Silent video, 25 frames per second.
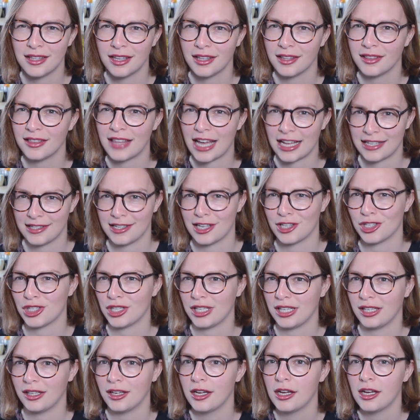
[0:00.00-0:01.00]
that that's
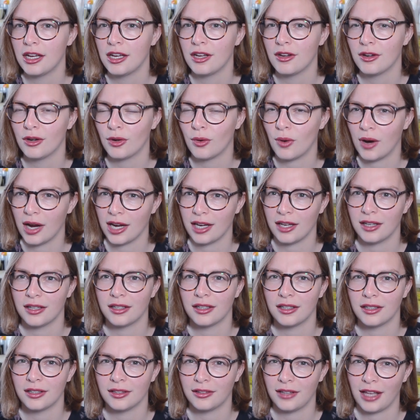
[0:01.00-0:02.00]
actually quite
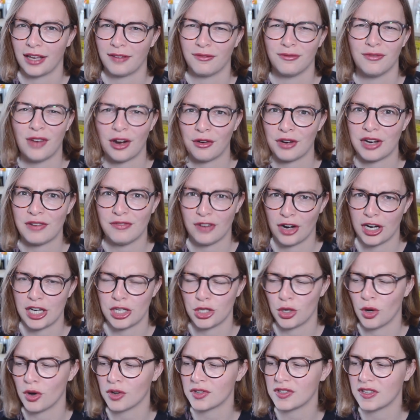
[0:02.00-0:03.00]
like very, very
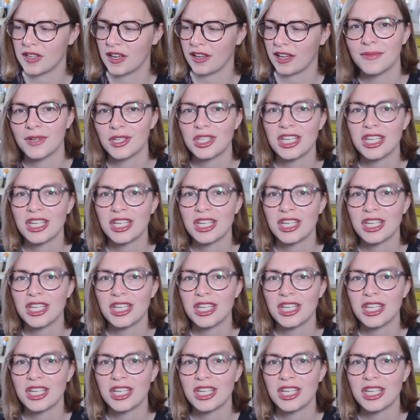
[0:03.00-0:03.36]
toxic.